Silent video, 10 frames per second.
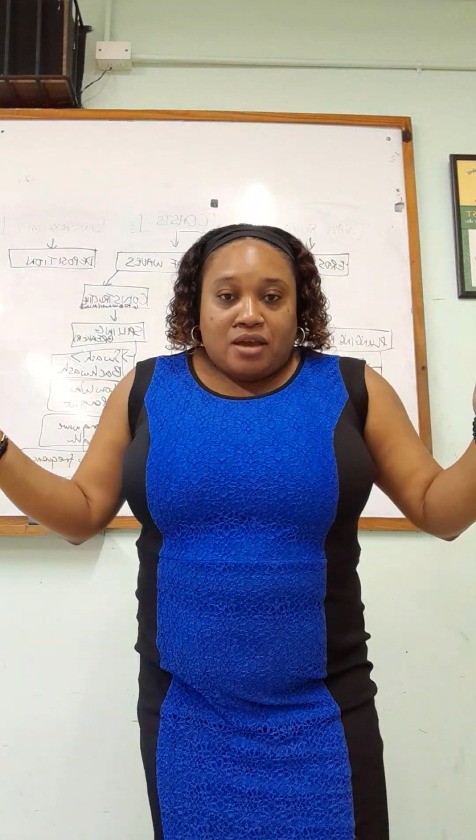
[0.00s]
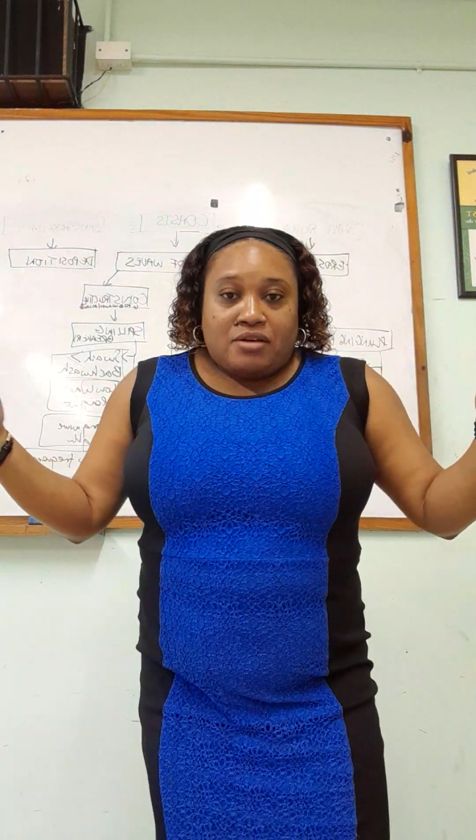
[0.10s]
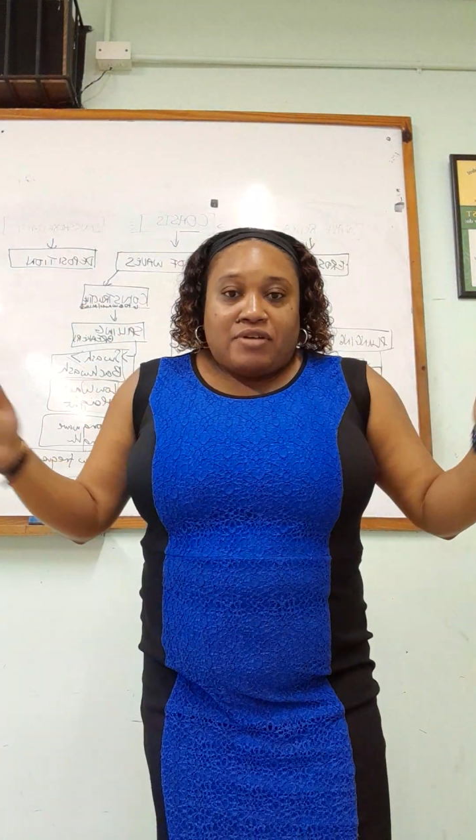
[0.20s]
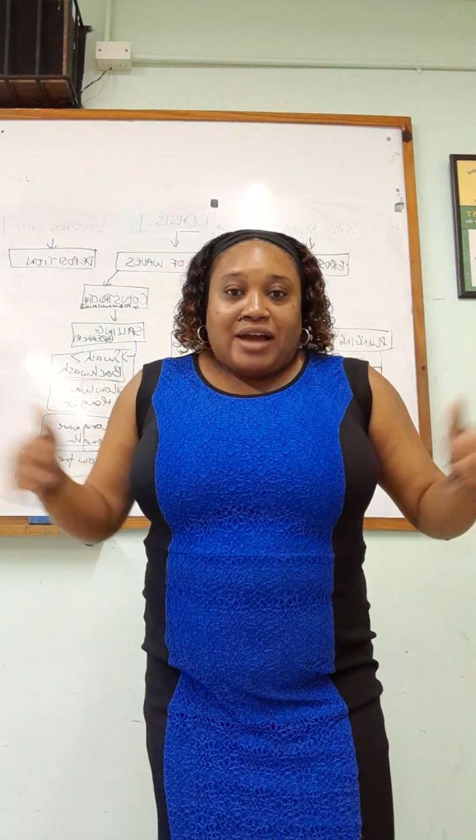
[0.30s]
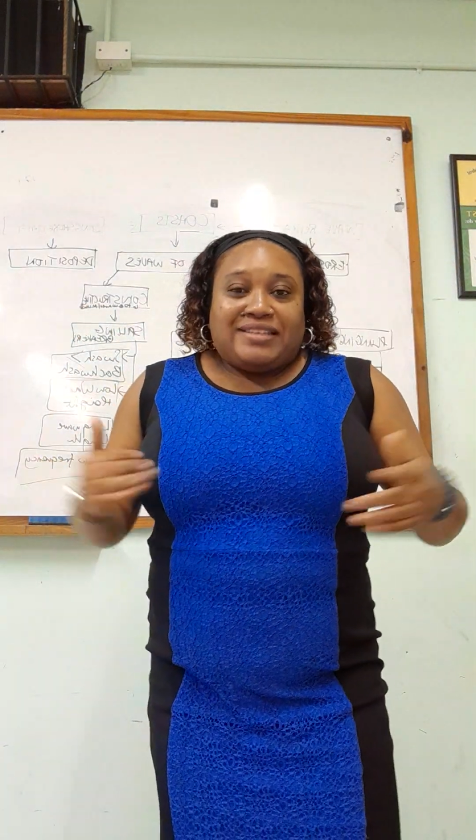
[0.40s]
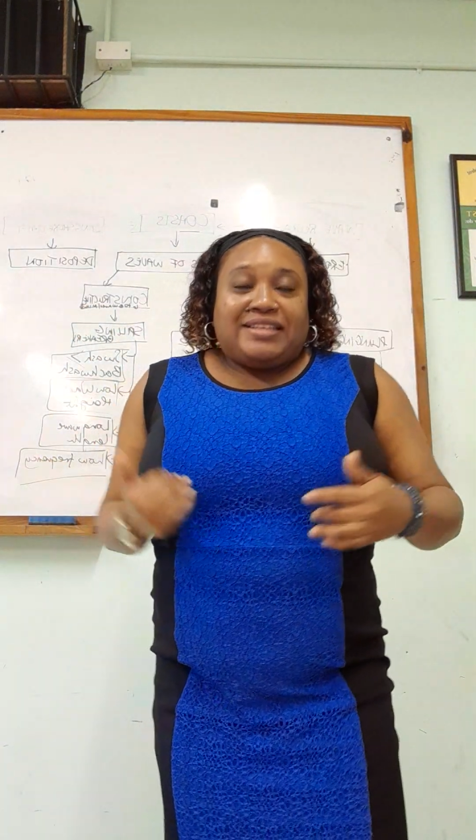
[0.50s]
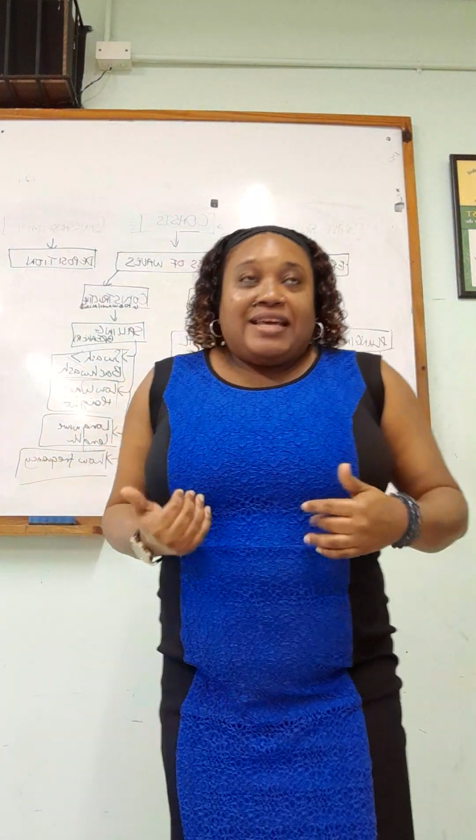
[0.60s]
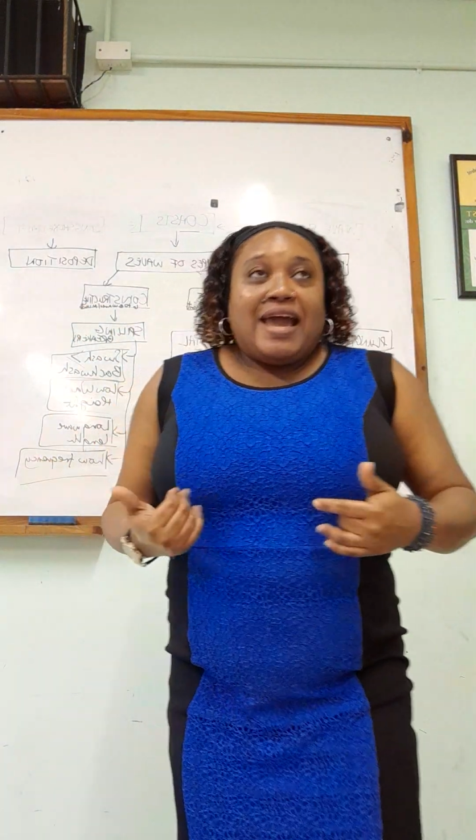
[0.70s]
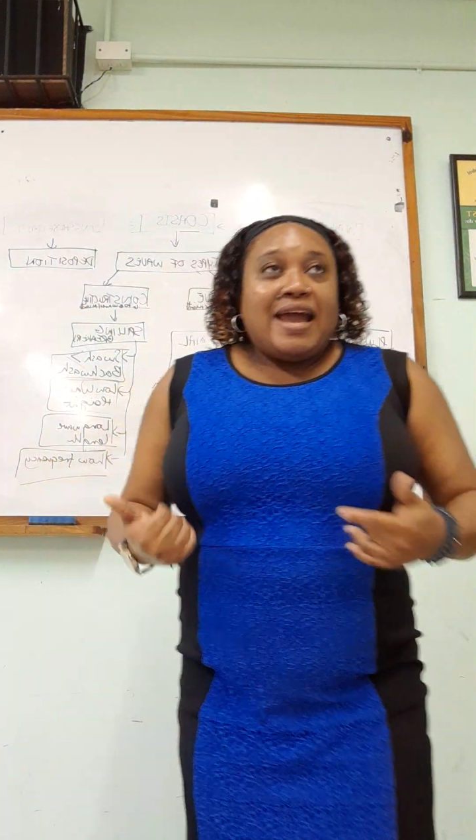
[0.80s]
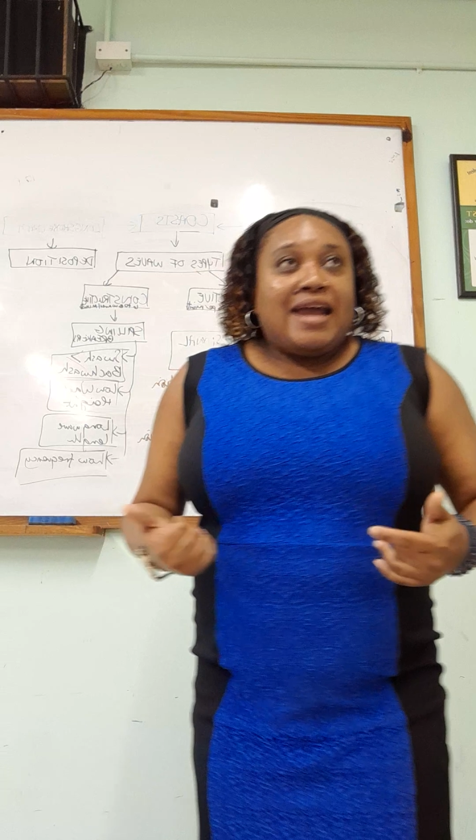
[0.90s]
right, and
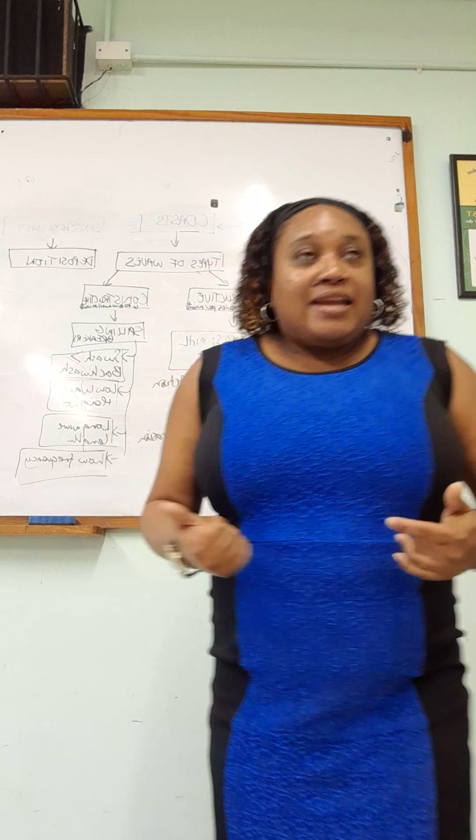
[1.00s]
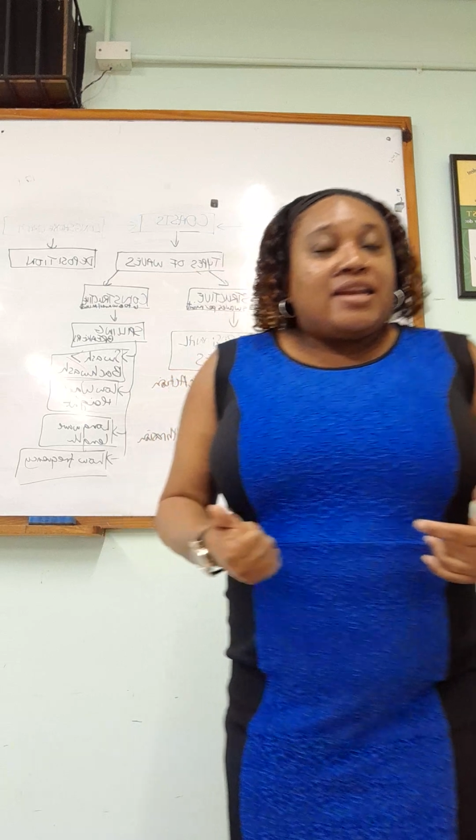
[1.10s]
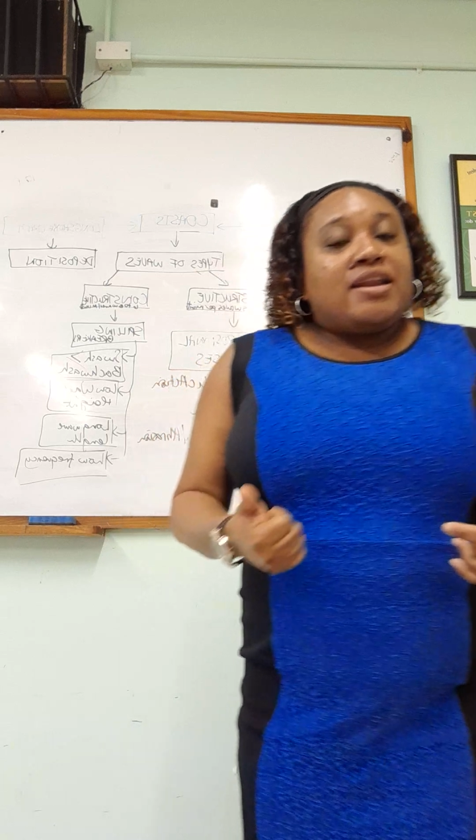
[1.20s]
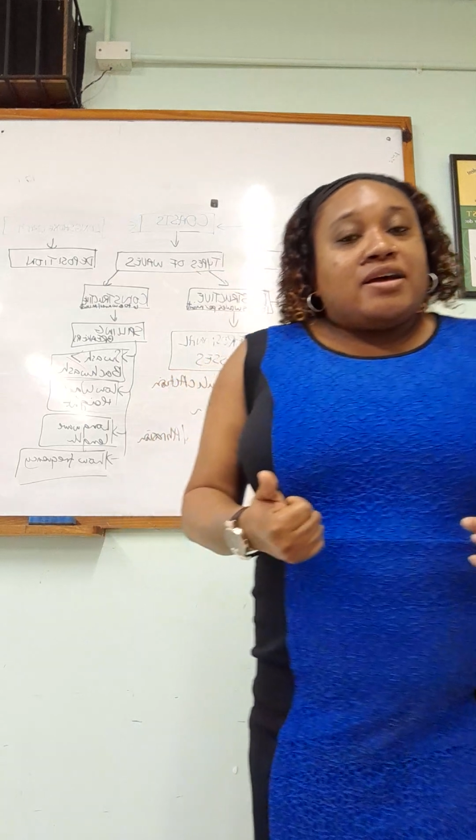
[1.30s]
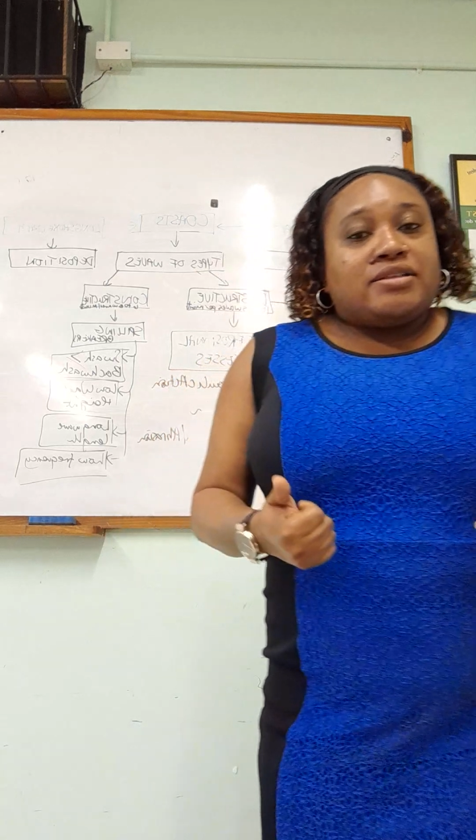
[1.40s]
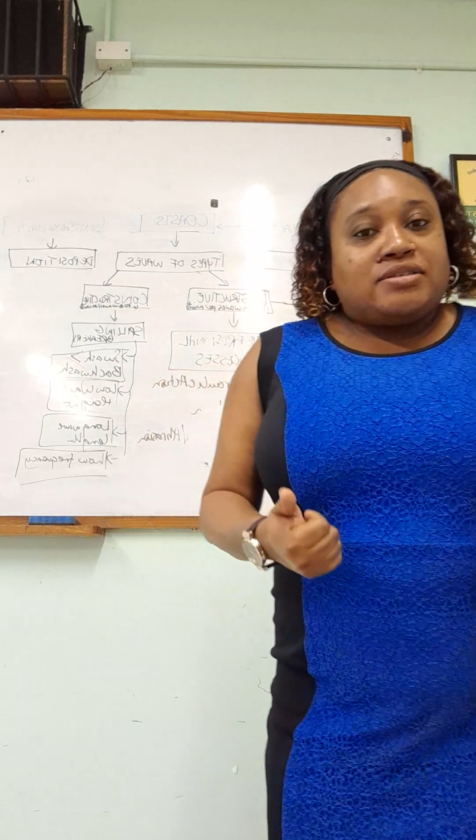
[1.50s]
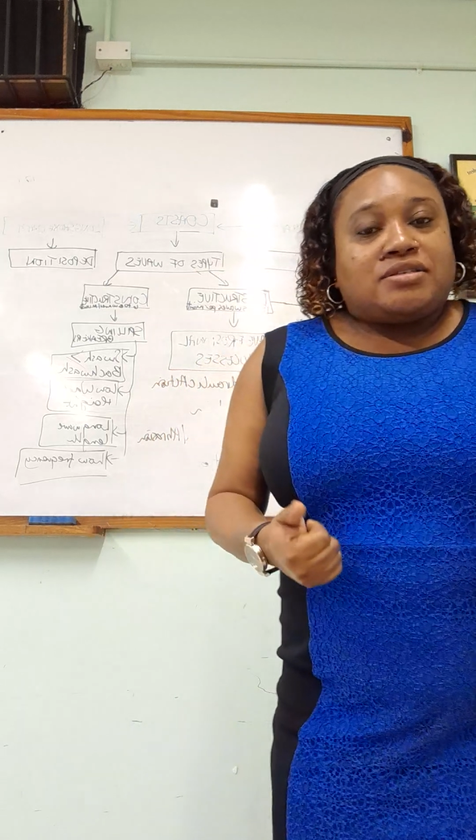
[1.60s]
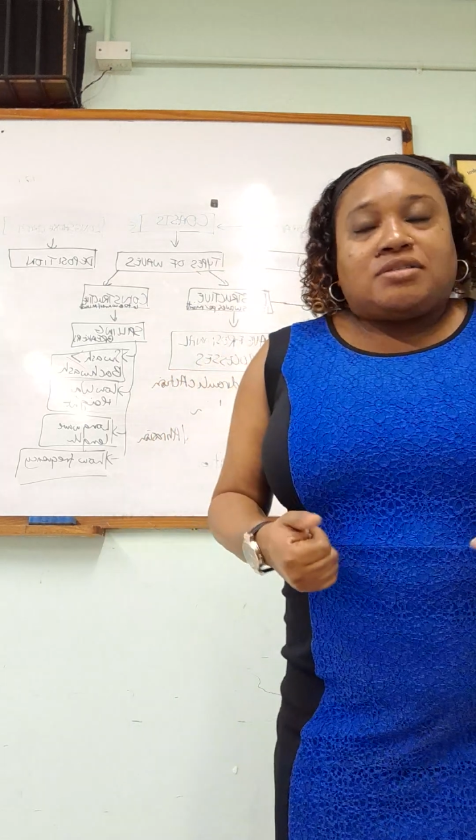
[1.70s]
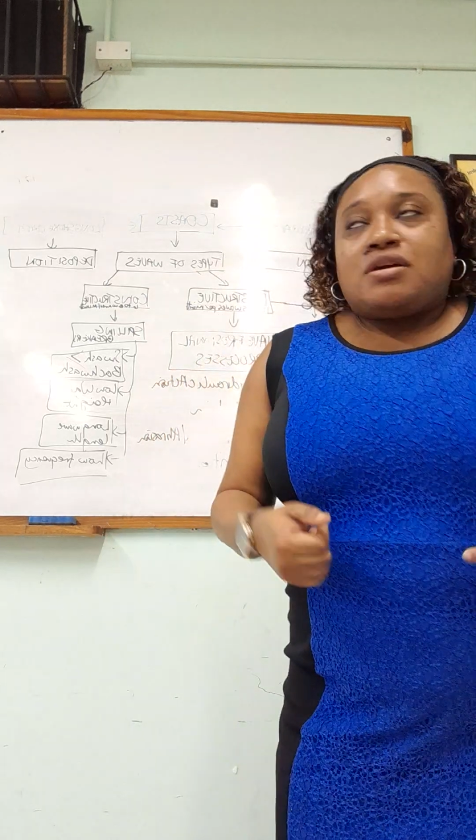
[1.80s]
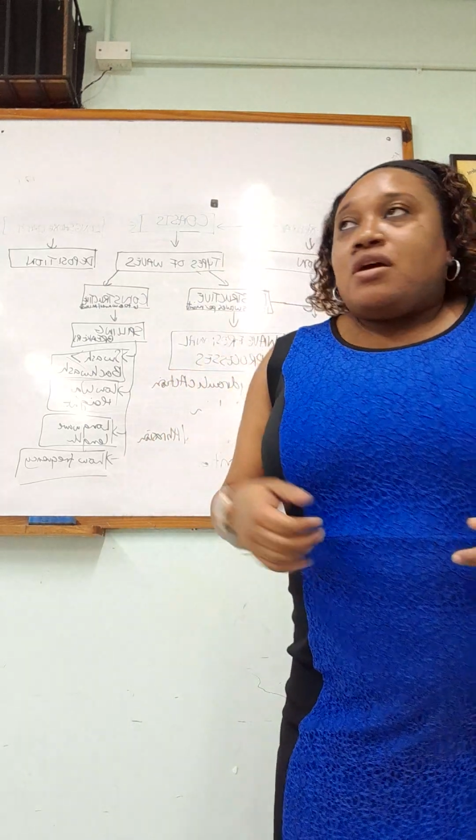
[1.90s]
headlands,